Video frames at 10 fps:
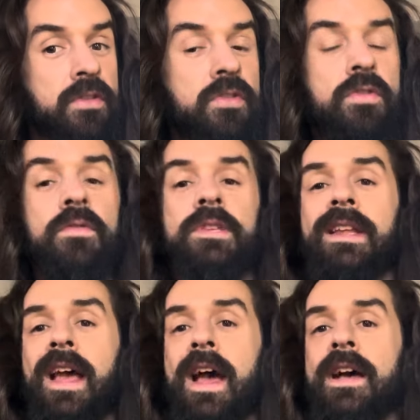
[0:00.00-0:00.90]
use
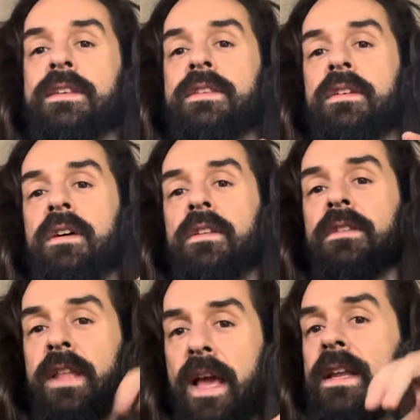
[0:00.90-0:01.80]
it as a
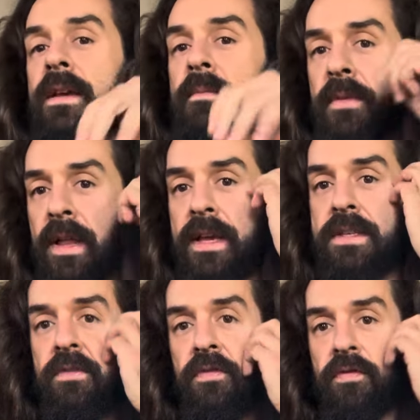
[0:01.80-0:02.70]
landing
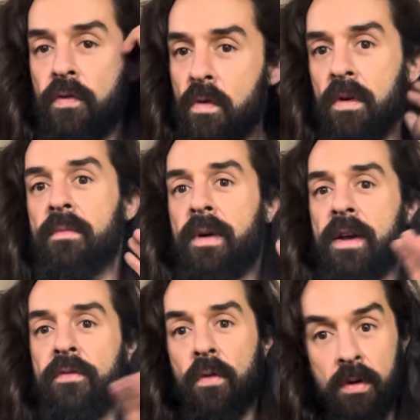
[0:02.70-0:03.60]
place for
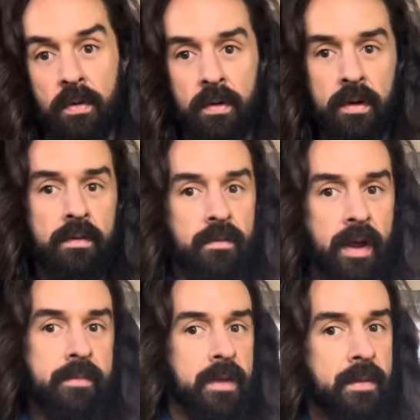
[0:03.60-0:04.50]
my 4 chord,
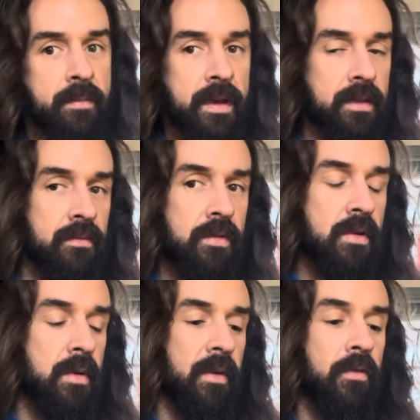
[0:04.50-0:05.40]
right? It being the root
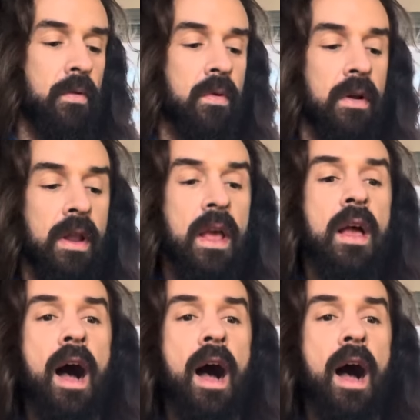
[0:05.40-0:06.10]
note of my 4 chord.